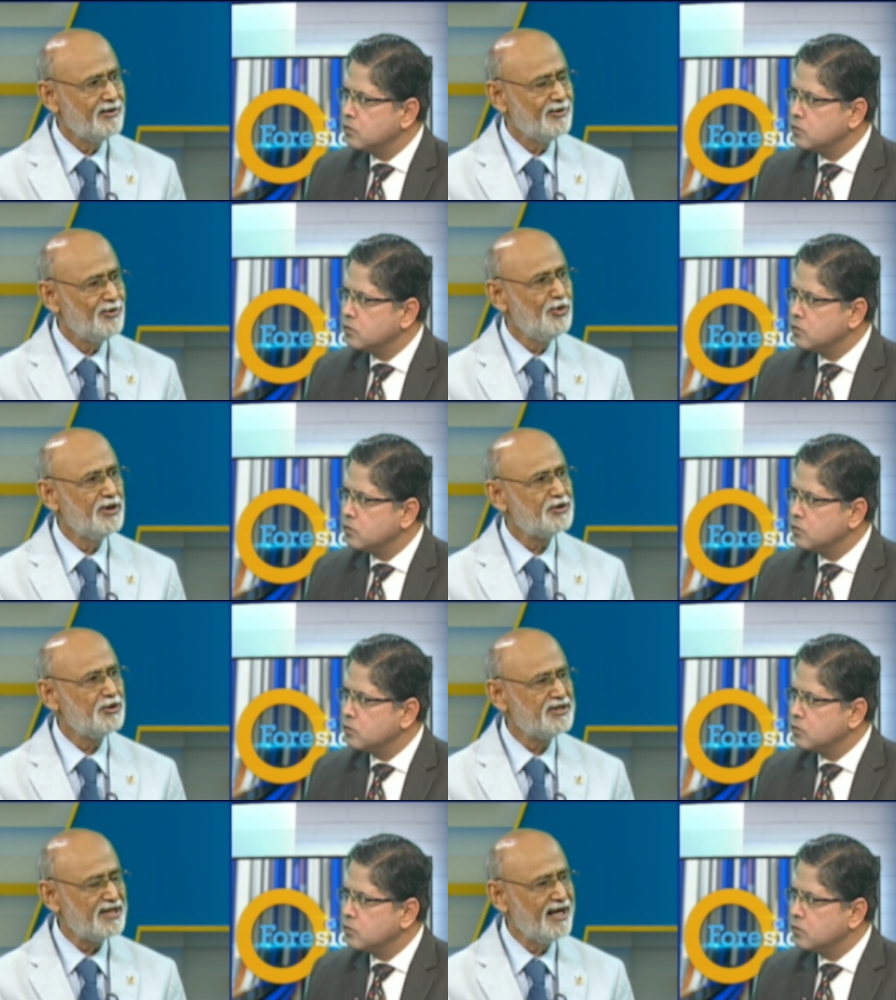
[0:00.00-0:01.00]
Speaker 1: who has to
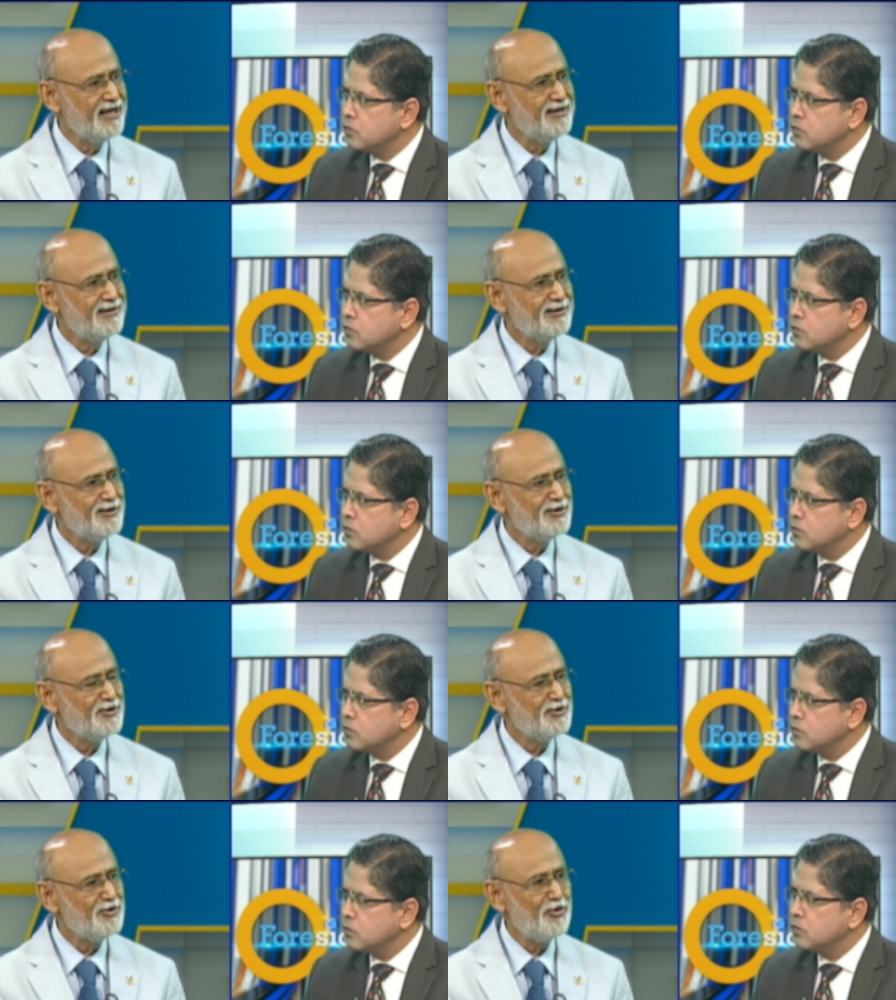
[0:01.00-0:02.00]
decide
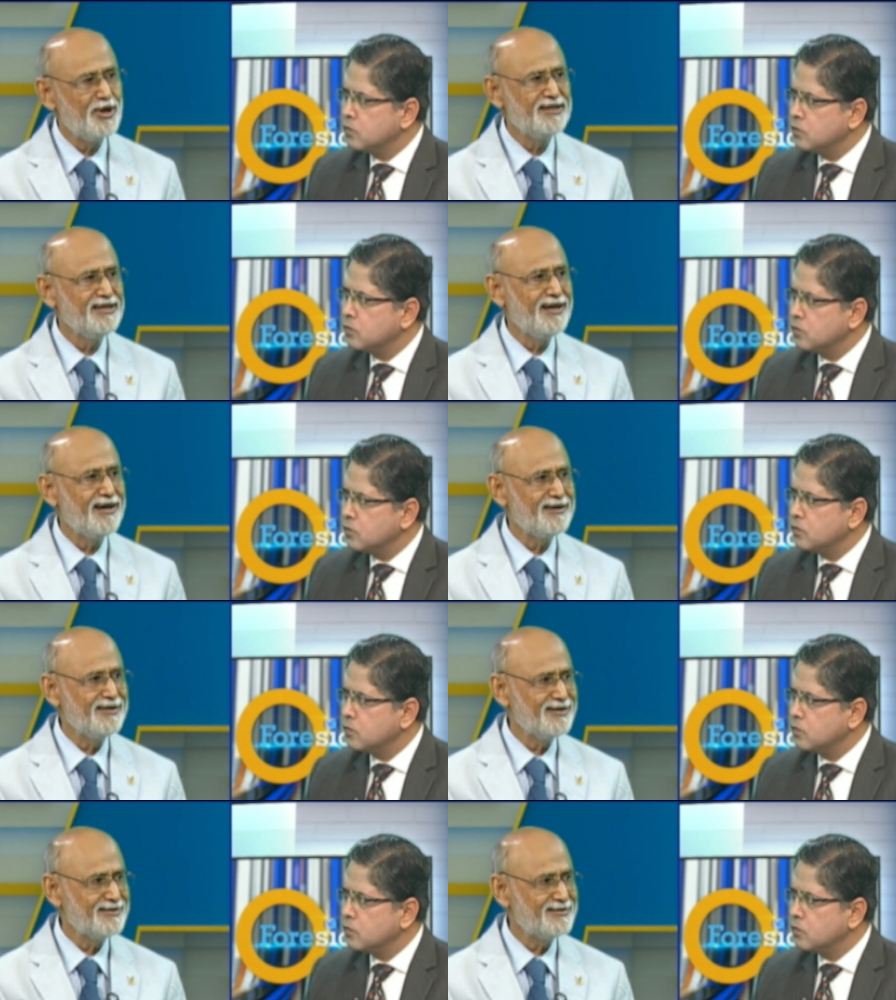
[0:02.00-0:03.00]
what is in our
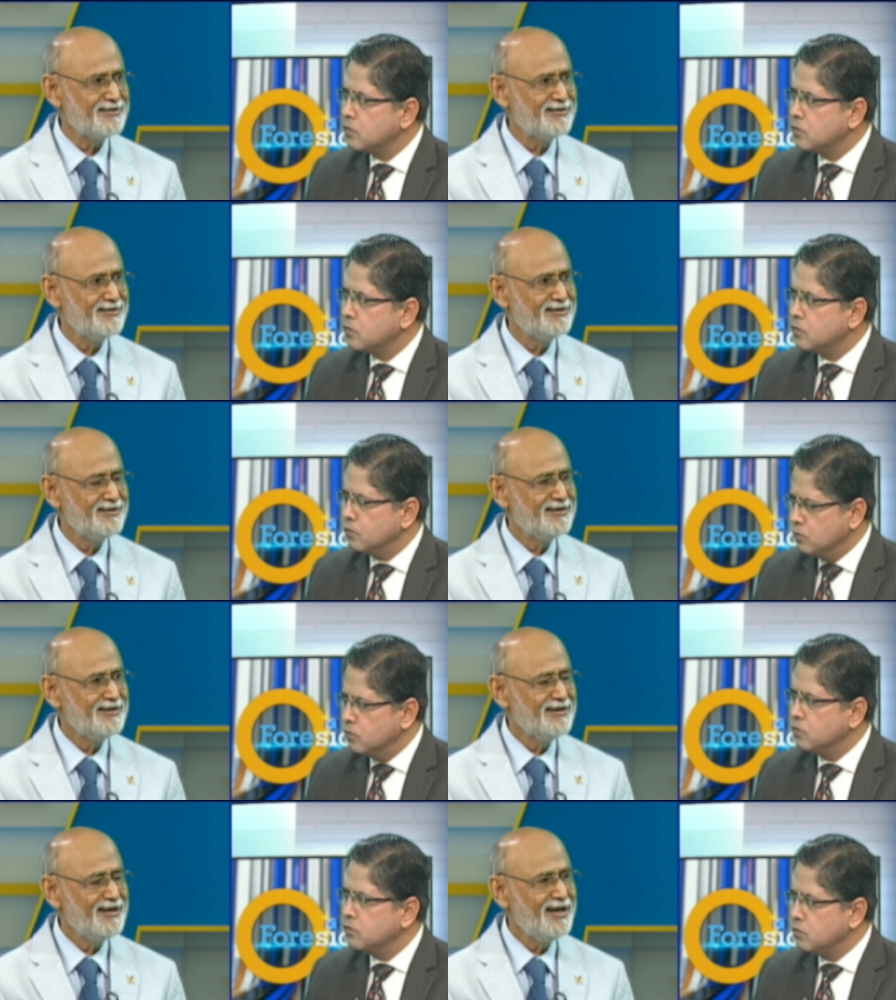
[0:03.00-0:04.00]
interest mm.
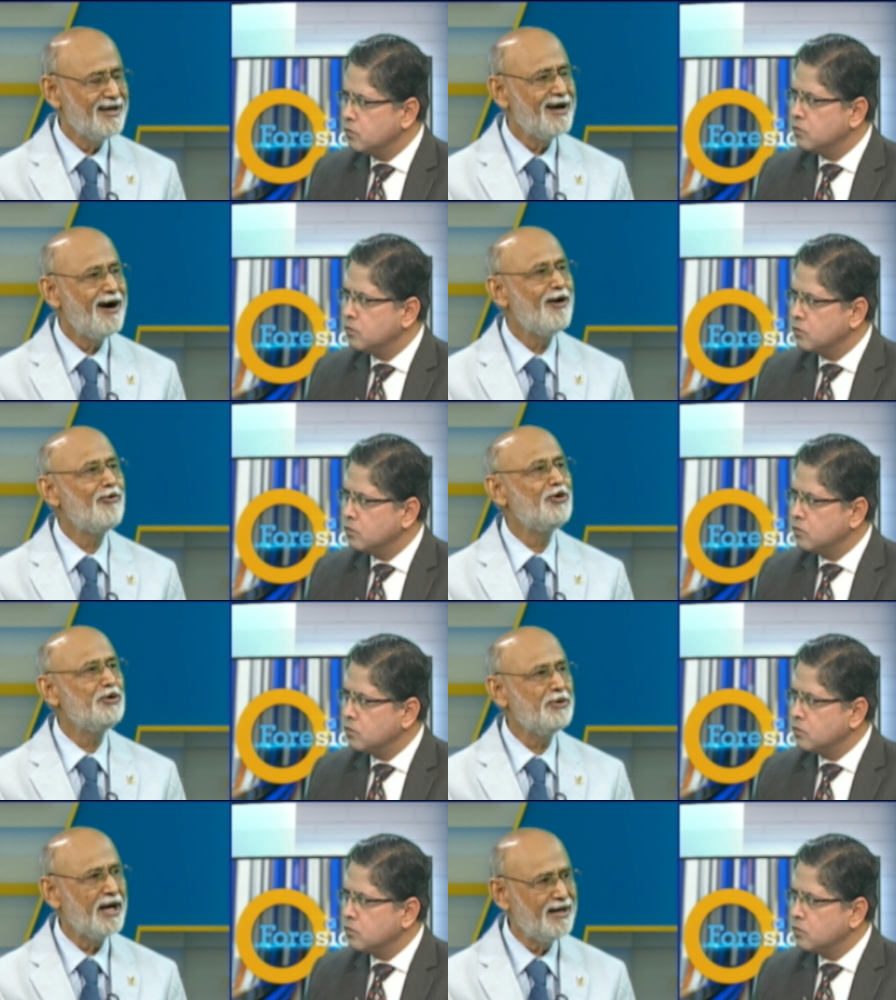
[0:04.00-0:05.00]
and how would
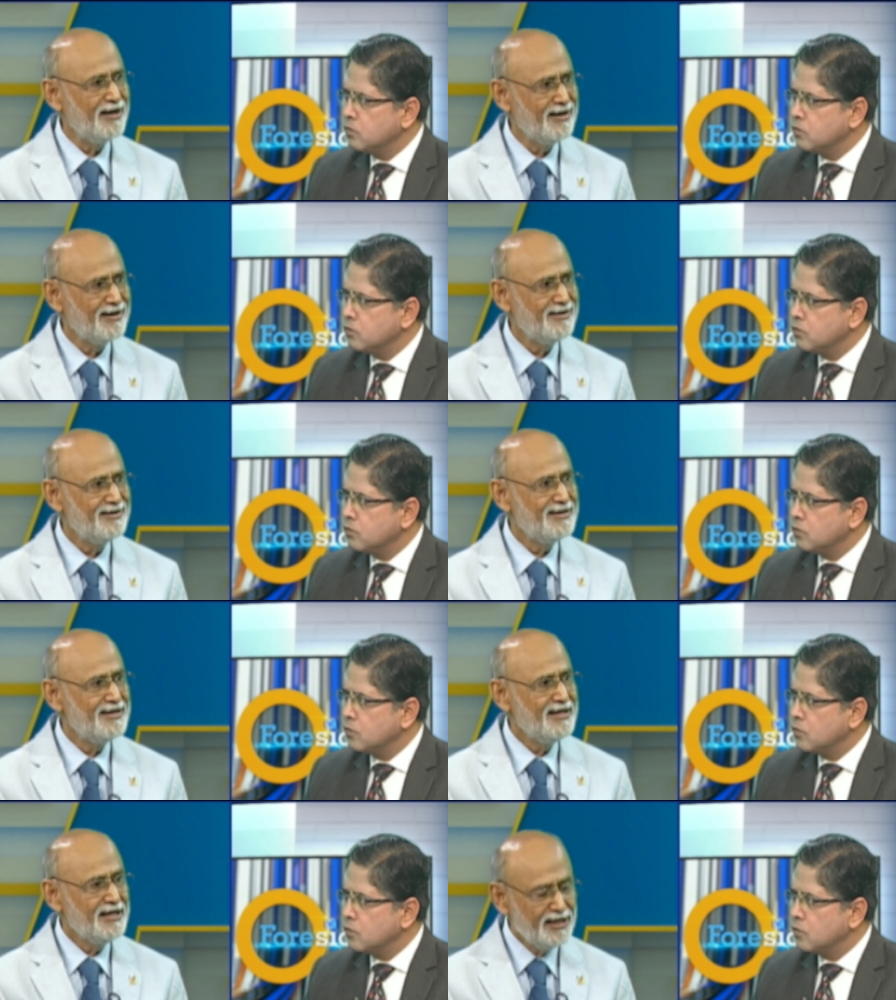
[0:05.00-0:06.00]
you handle.
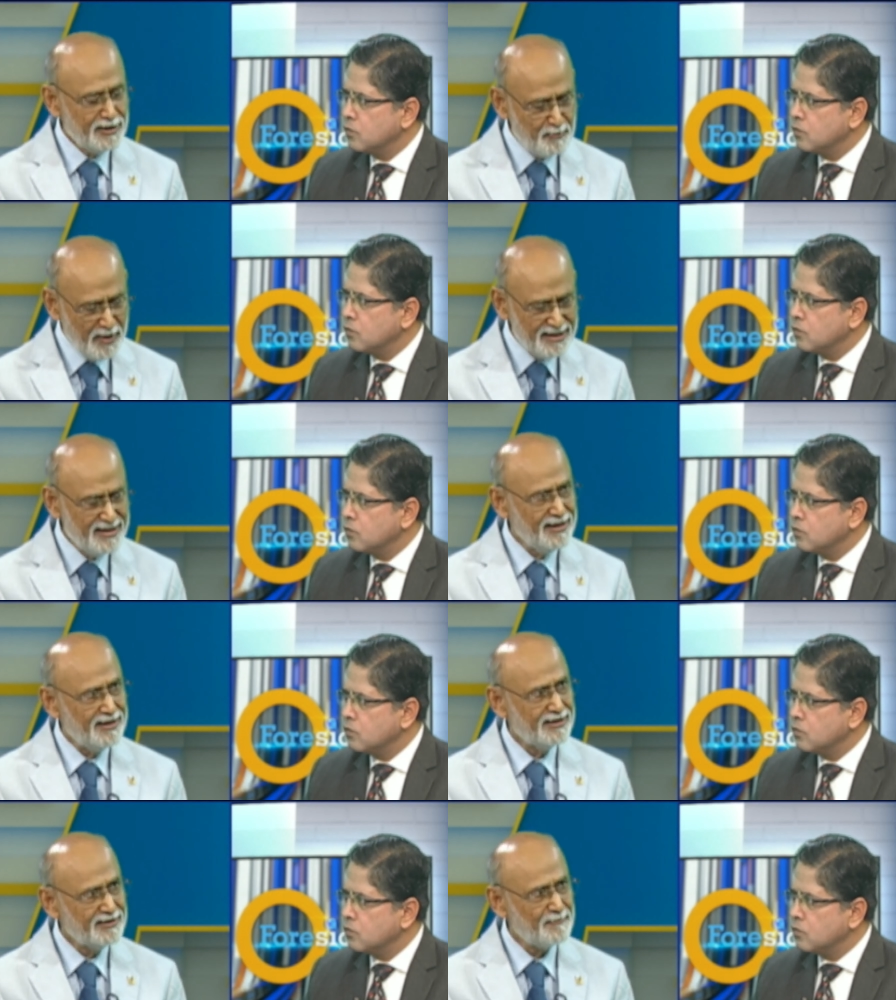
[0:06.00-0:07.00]
Especially,
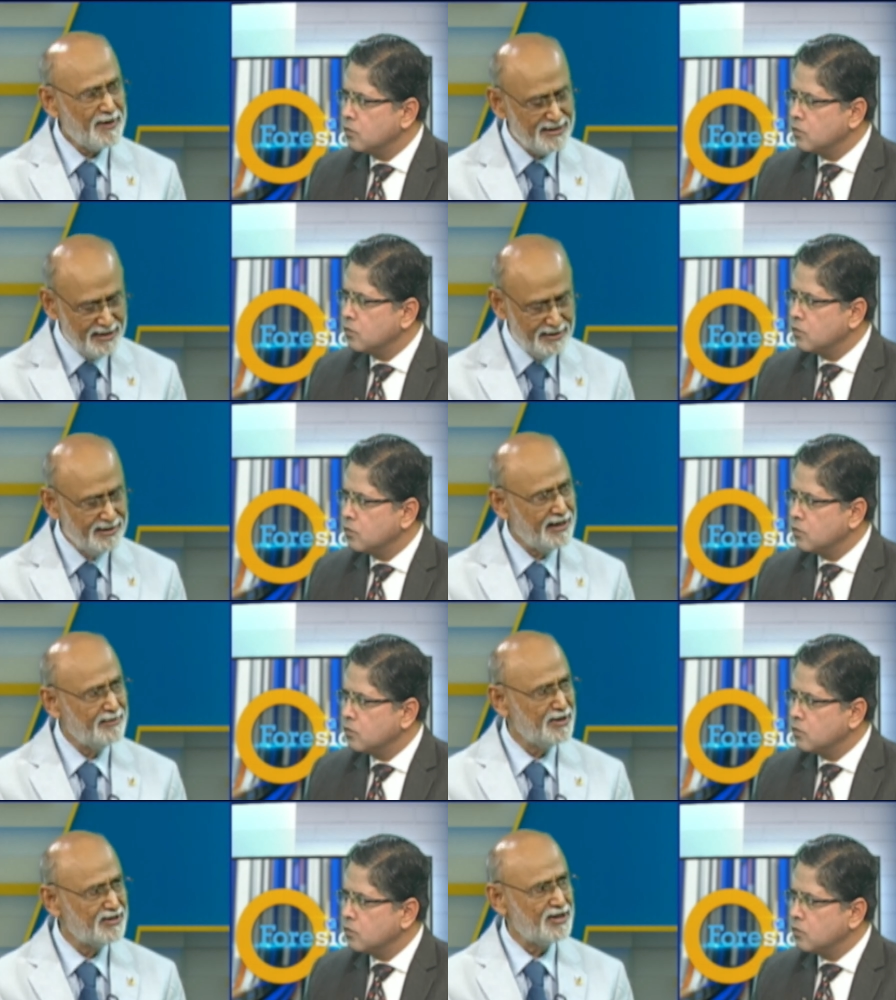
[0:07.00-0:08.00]
especially this
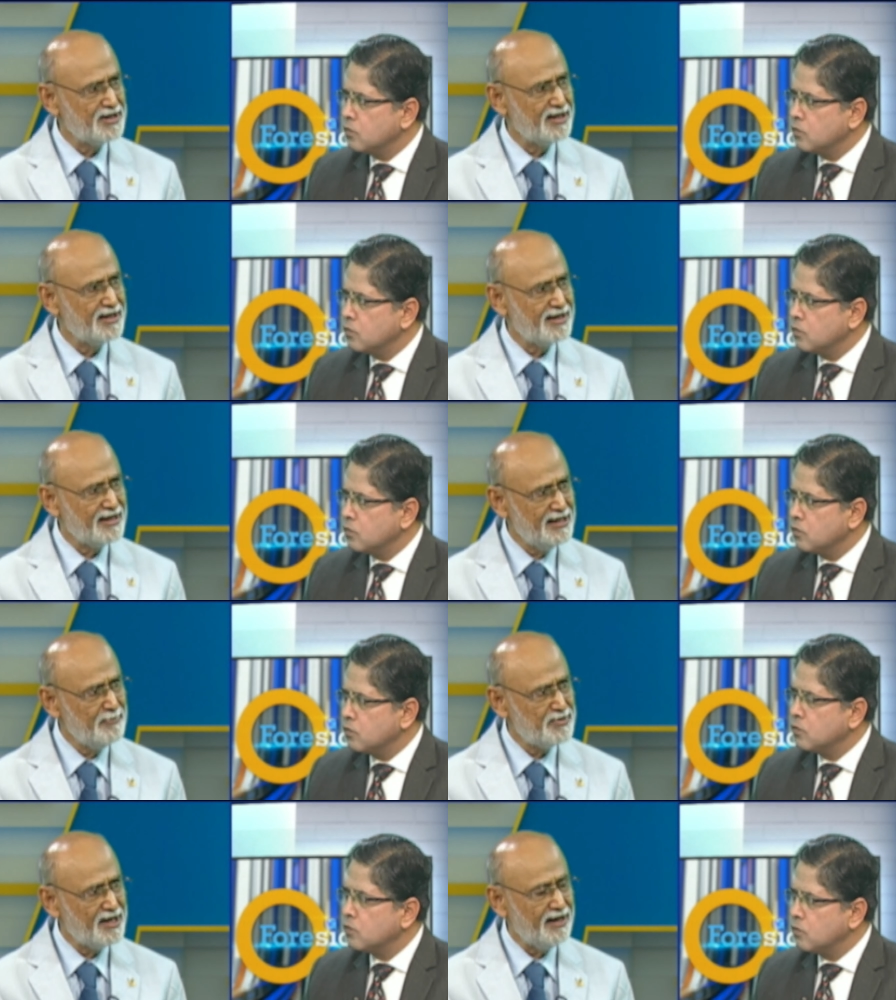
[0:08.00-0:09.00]
administration, as I keep
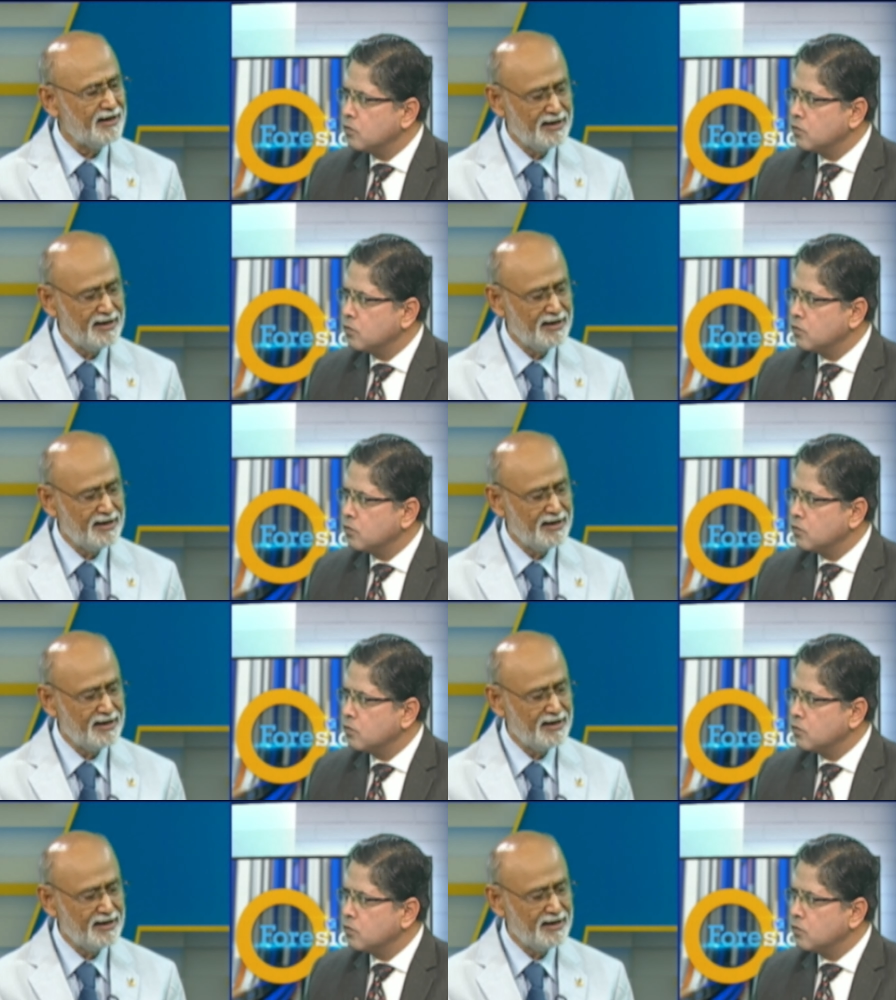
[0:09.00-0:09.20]
saying,